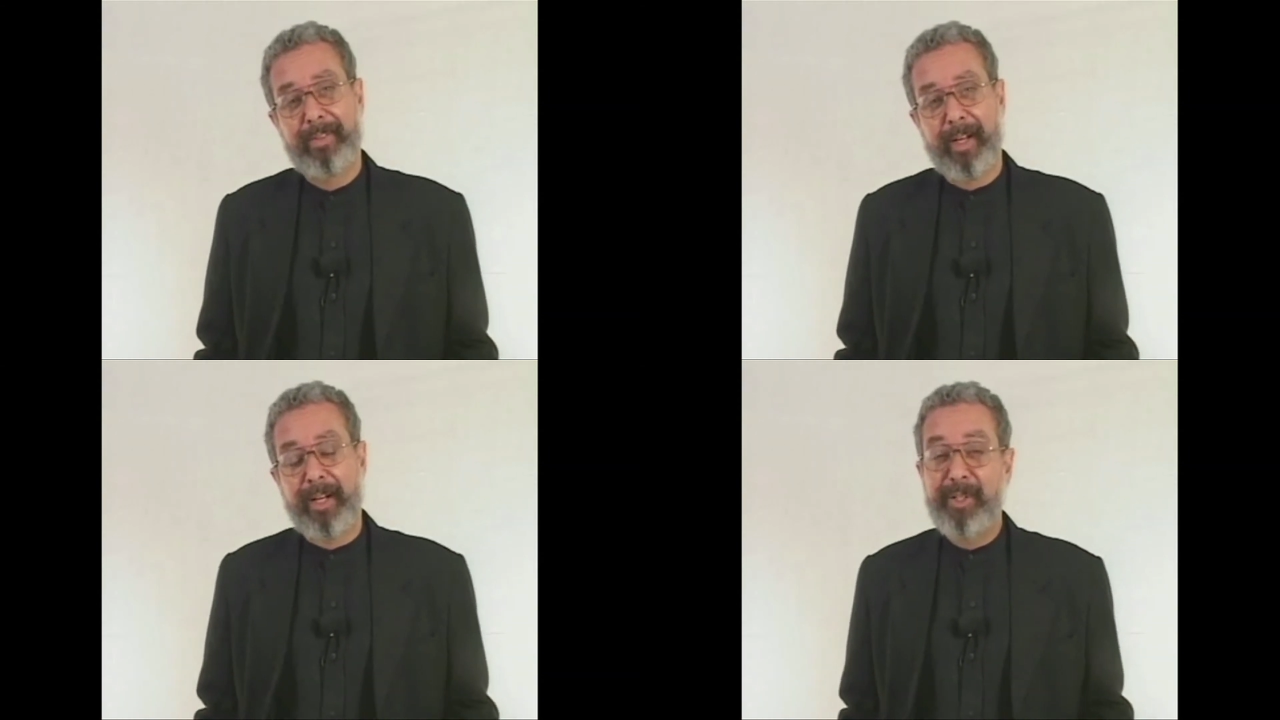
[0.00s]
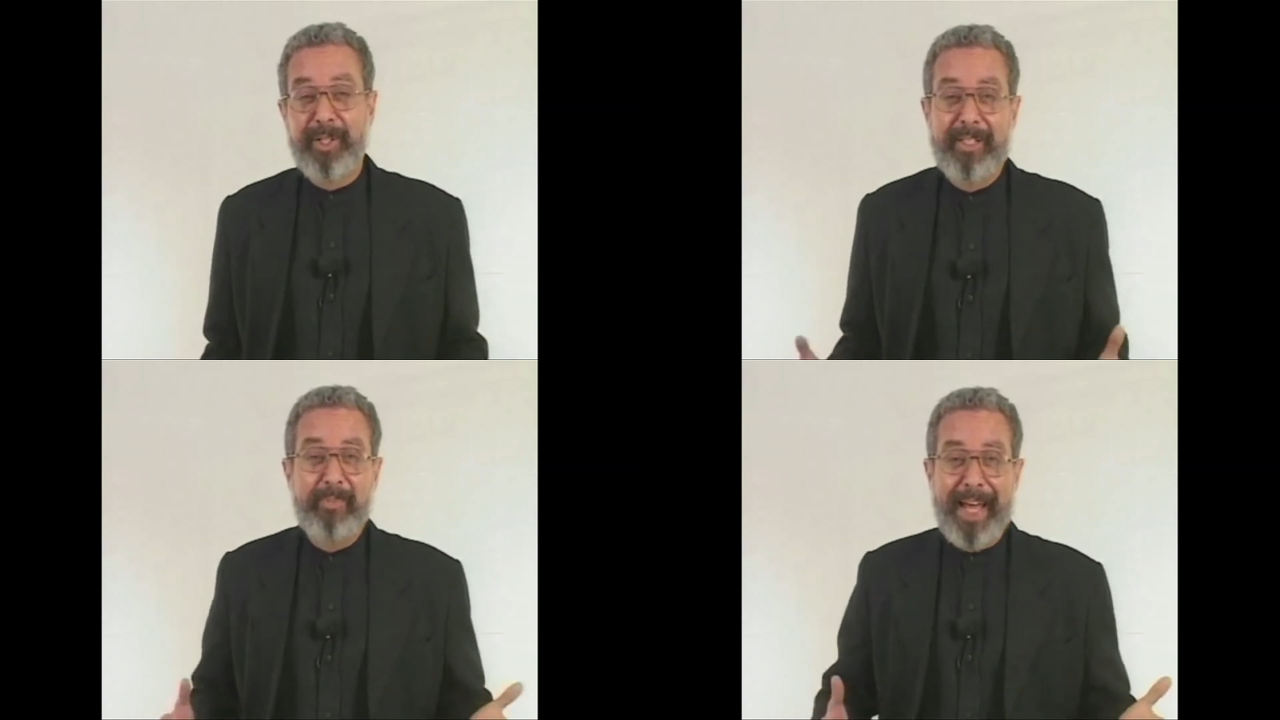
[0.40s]
under
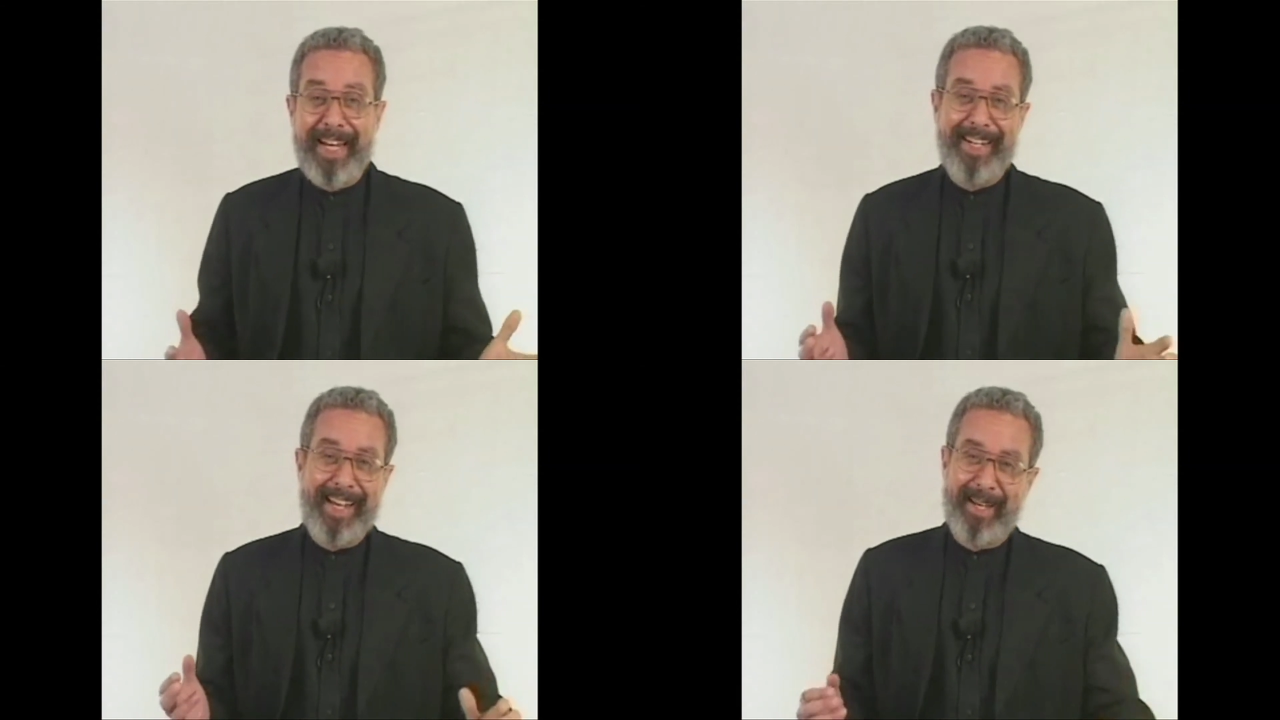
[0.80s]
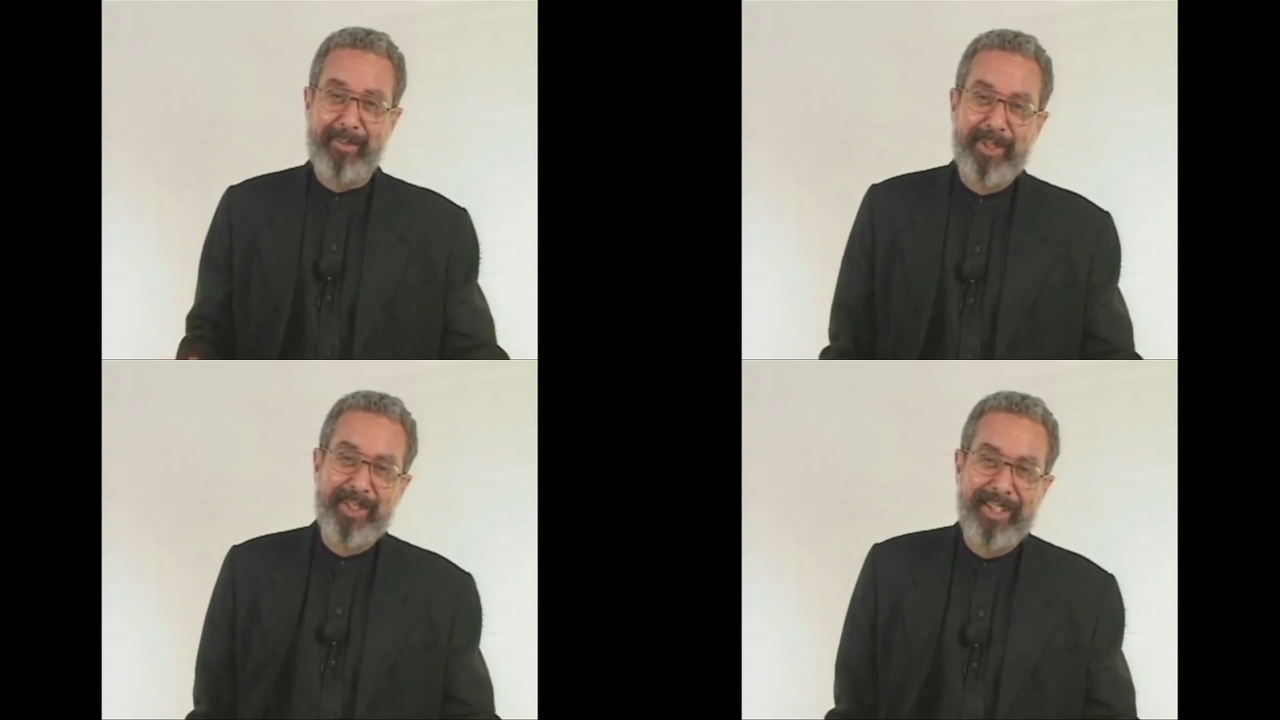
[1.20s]
its many
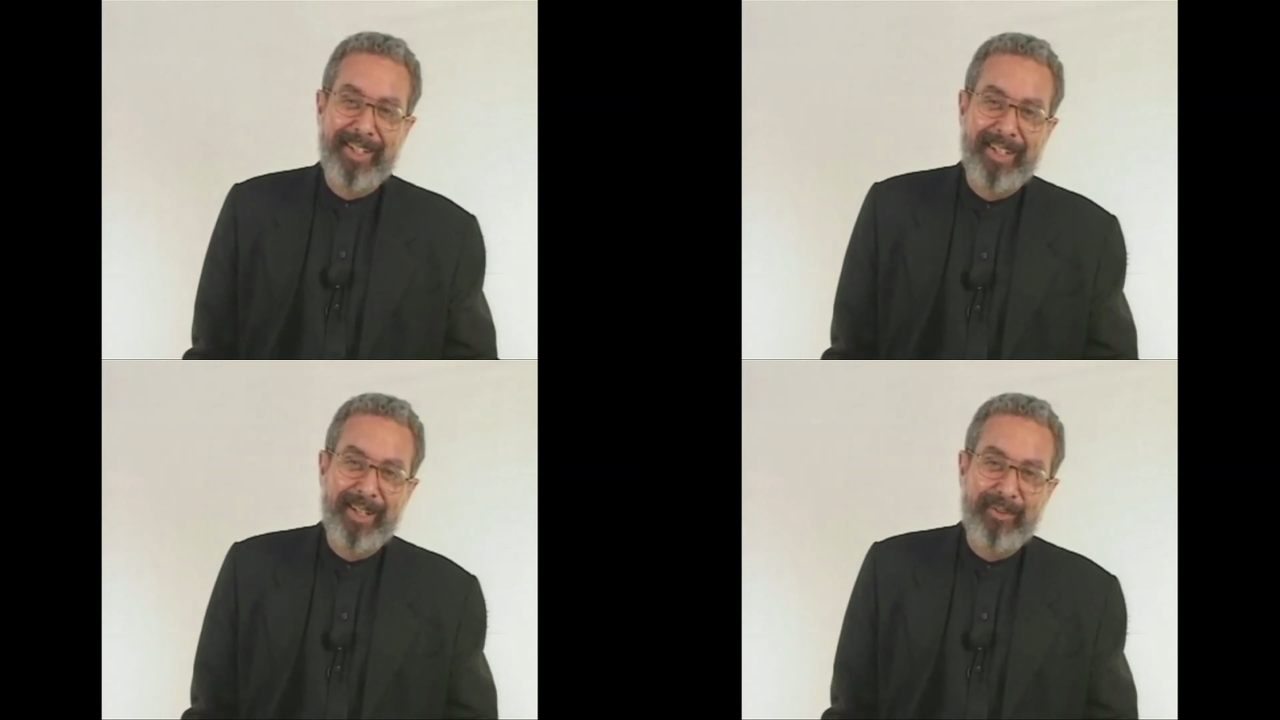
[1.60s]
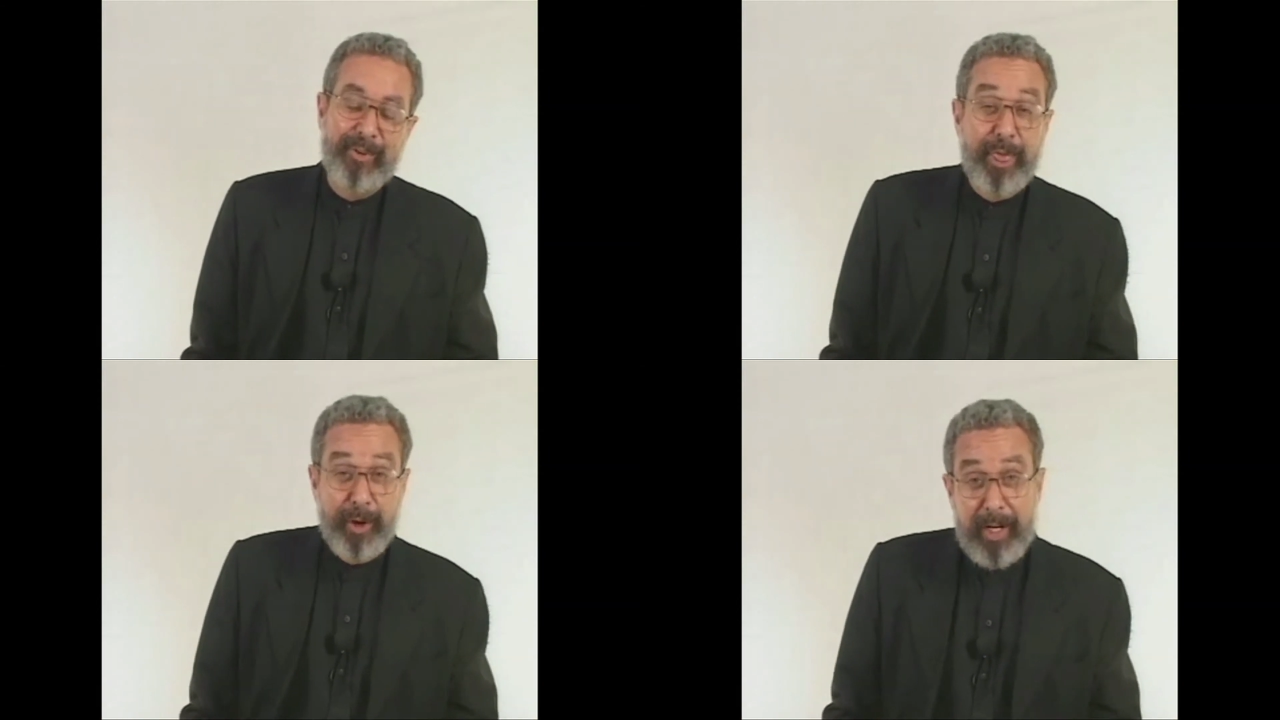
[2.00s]
names
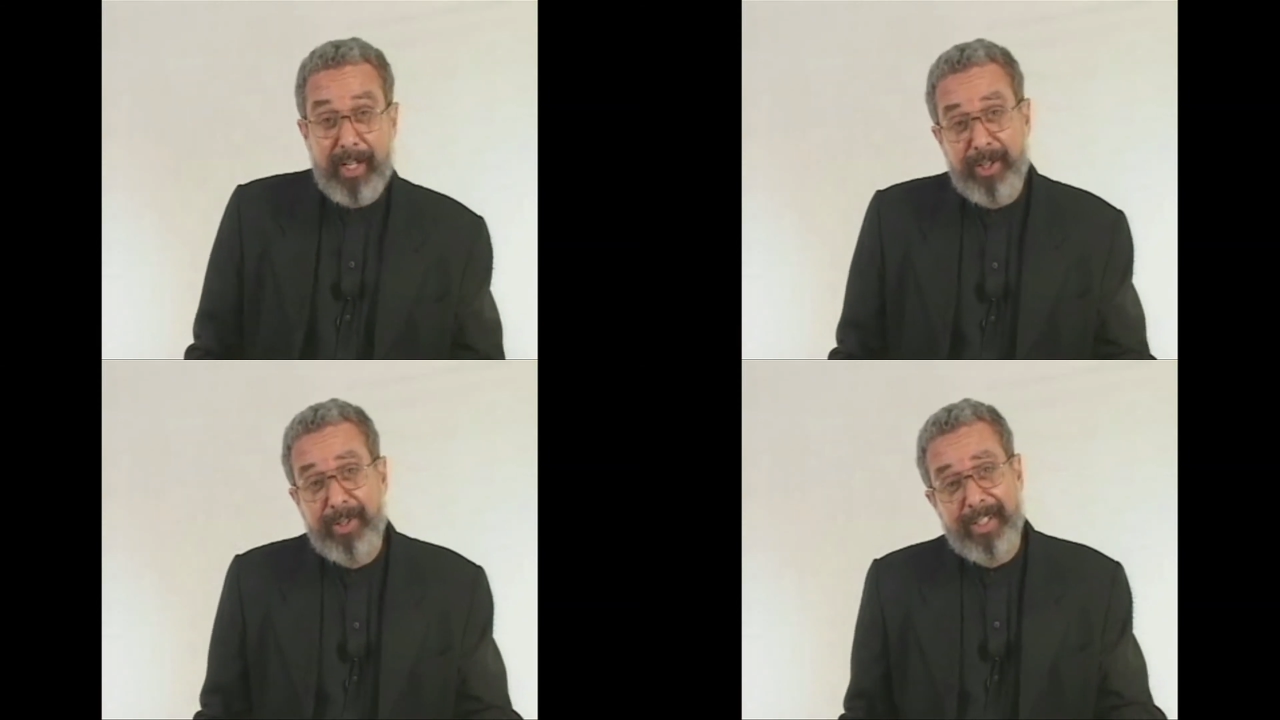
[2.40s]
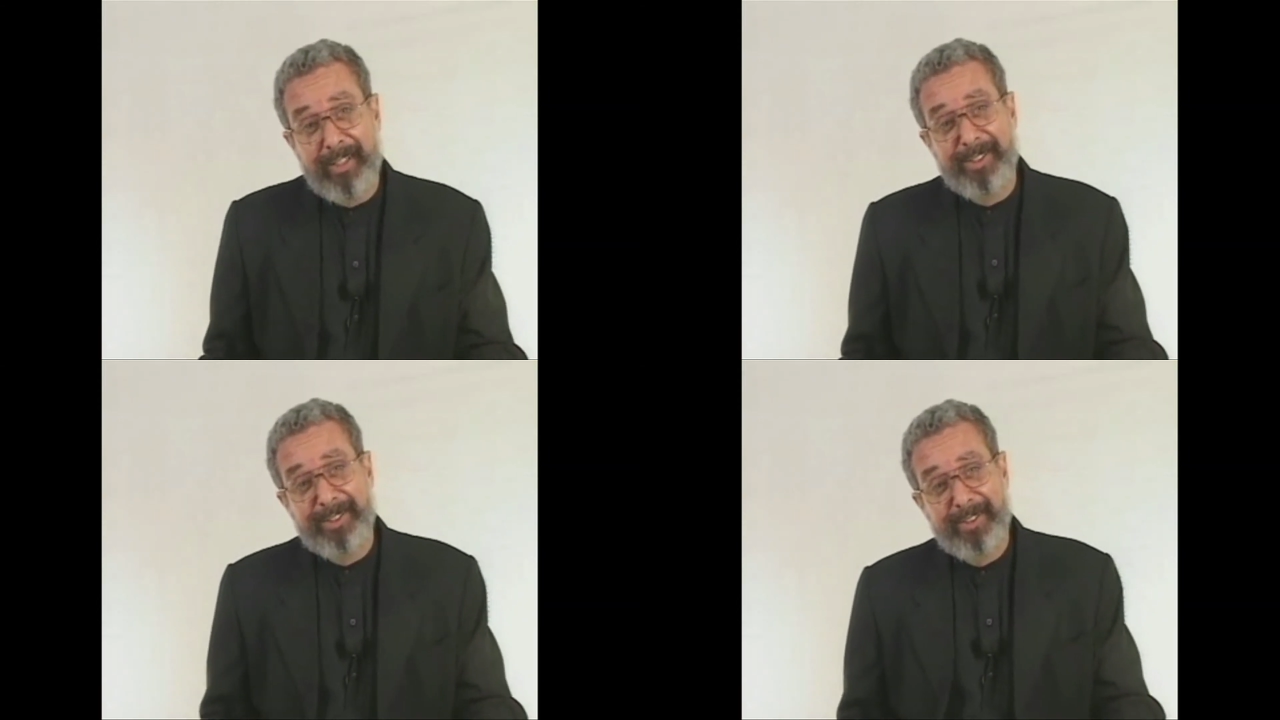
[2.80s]
for 32
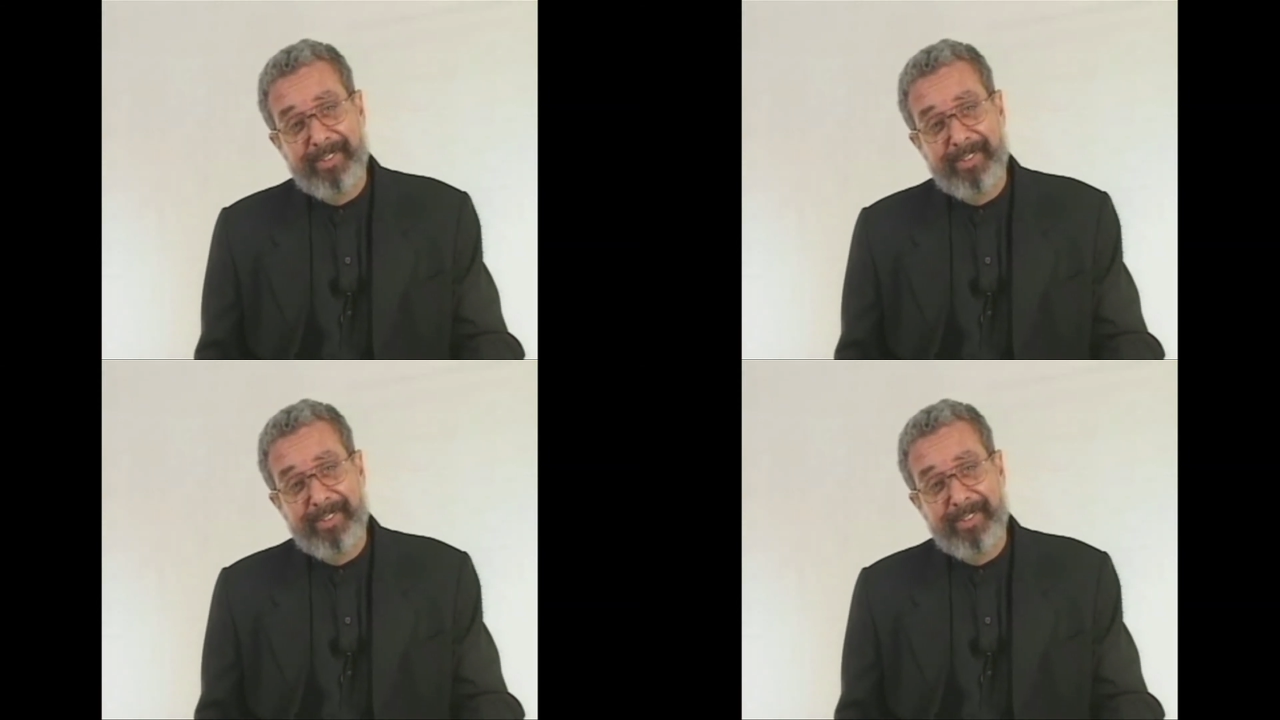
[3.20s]
years.